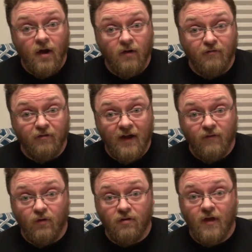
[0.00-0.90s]
of
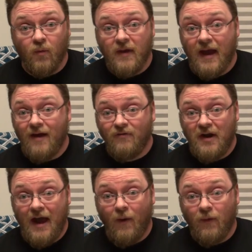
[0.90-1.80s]
flavors that we have
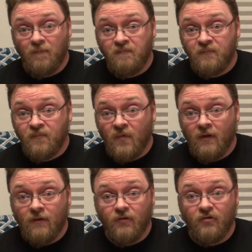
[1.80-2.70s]
now.
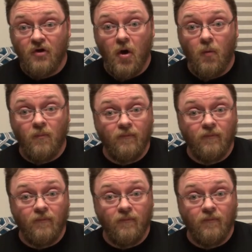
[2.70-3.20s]
So